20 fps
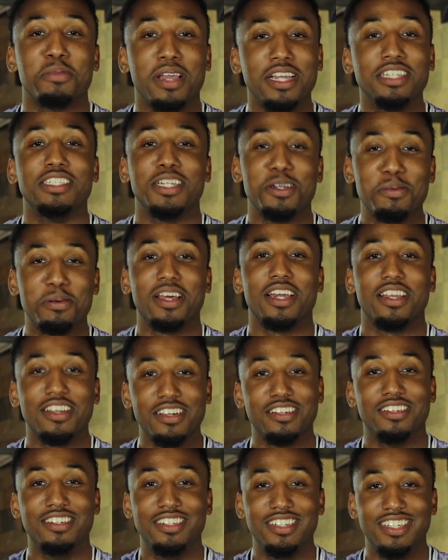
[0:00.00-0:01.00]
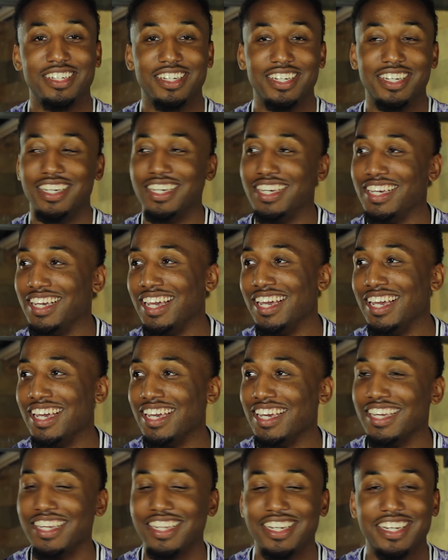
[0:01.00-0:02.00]
basically a player,
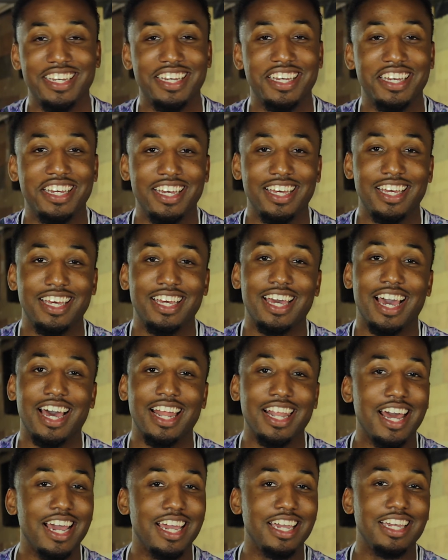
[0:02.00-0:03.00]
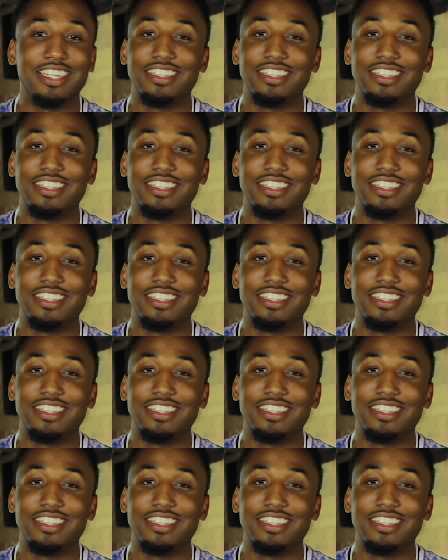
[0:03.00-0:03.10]
and I like